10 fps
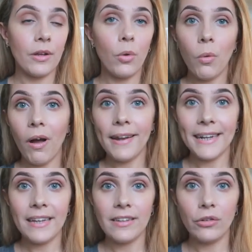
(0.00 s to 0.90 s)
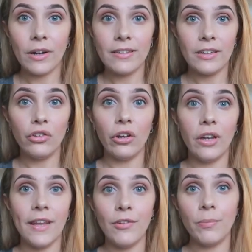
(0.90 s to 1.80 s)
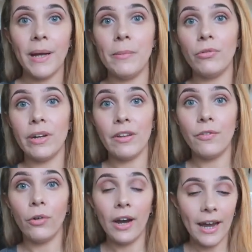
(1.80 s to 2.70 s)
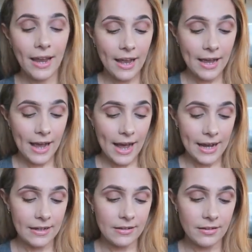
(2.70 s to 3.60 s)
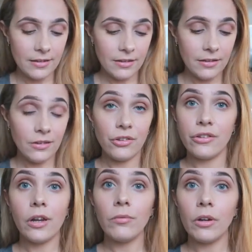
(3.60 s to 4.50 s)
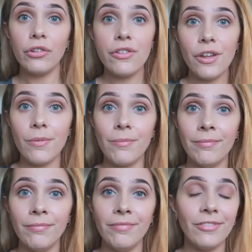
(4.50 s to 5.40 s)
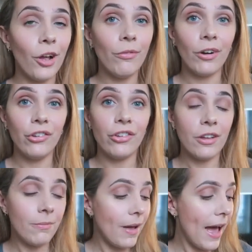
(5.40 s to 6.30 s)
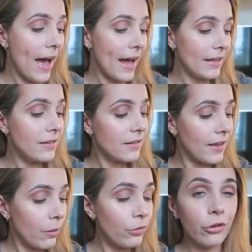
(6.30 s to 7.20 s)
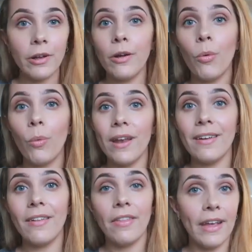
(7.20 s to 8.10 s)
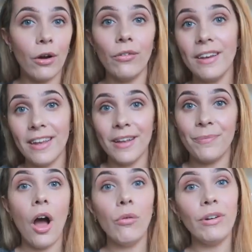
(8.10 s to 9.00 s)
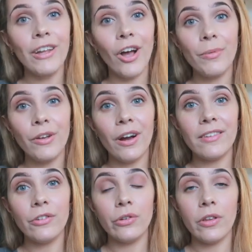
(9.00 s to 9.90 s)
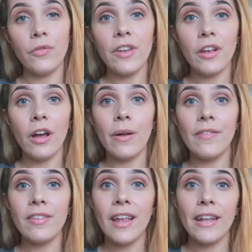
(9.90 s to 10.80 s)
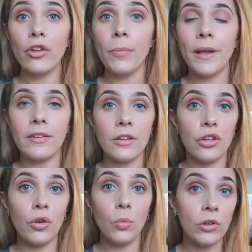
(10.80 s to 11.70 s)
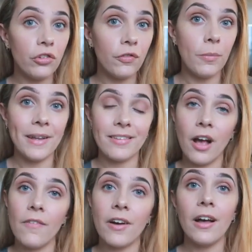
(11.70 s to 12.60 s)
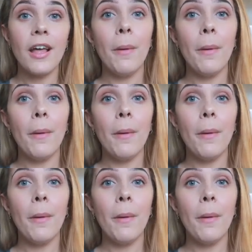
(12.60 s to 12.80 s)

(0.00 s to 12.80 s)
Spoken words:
quite an easy transition if your baby's ready for it. And just don't rush them, and they will do it when they are ready. I really hope you guys enjoyed this video. If there's any topics that you wish for me to cover,